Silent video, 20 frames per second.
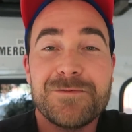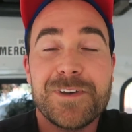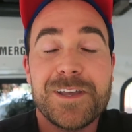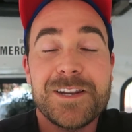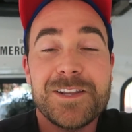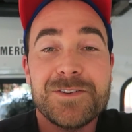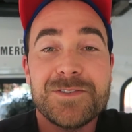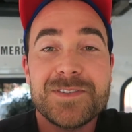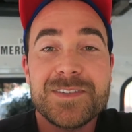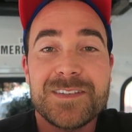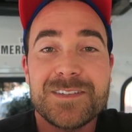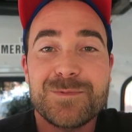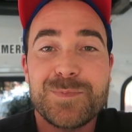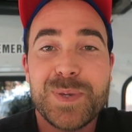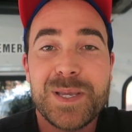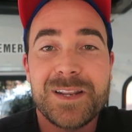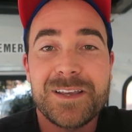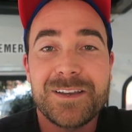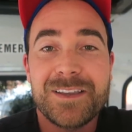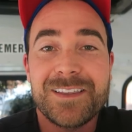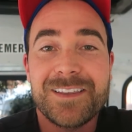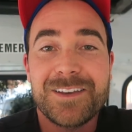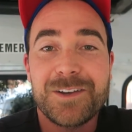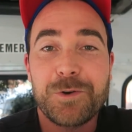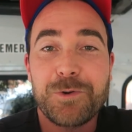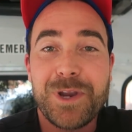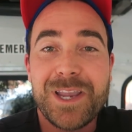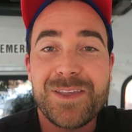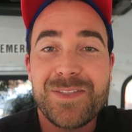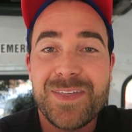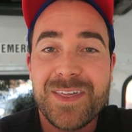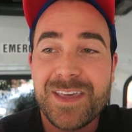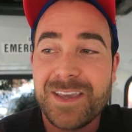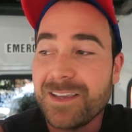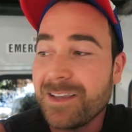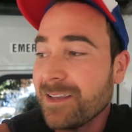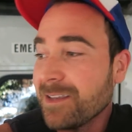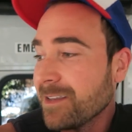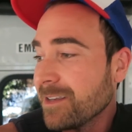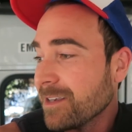venues has been a, a great
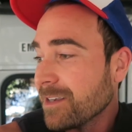thing.